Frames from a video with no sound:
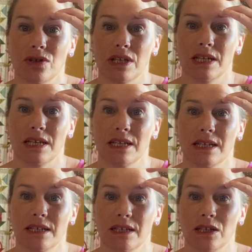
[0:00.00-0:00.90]

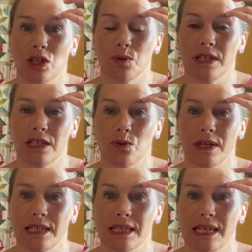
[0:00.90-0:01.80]
in
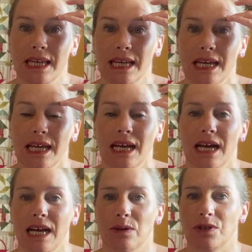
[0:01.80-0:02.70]
2020.
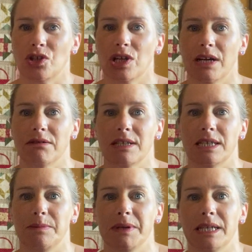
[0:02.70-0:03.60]
It was a
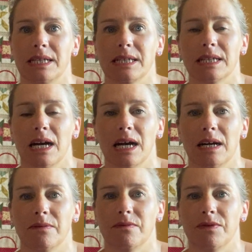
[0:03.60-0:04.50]
charity piece
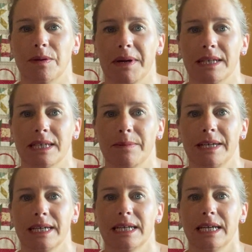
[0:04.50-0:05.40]
for the
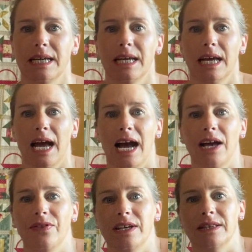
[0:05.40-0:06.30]
pandemic.
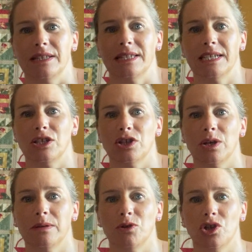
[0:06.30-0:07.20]
And then the Singer
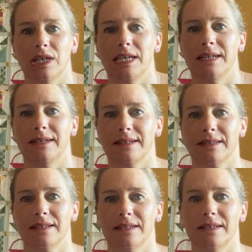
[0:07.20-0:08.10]
sewing machine
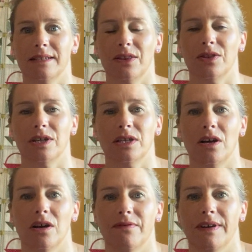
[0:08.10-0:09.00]
that
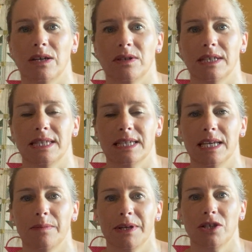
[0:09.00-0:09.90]
I found in a
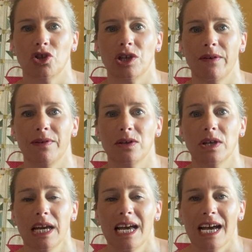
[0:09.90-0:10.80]
skip in Sheffield,
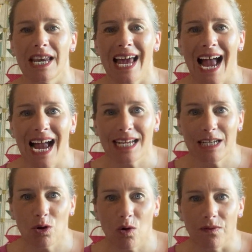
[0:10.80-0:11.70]
and
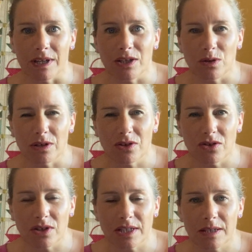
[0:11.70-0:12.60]
hanging off it you can
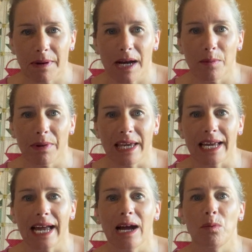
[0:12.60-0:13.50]
just about
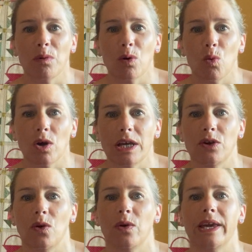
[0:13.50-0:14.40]
make out my wonky
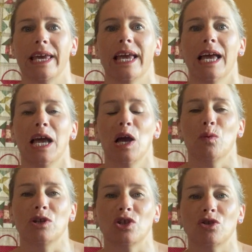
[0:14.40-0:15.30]
donkey,
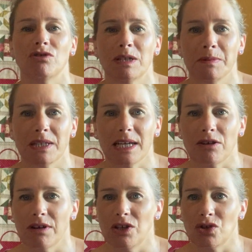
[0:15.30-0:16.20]
which is a Christmas
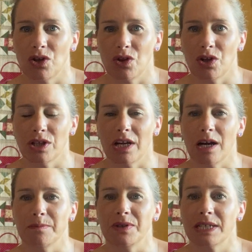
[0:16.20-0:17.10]
decoration that
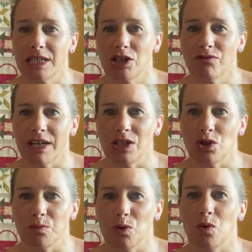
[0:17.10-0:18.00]
Stitchy
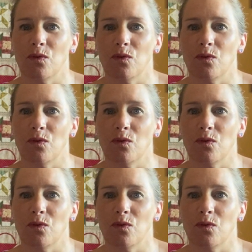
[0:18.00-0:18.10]
Rach bought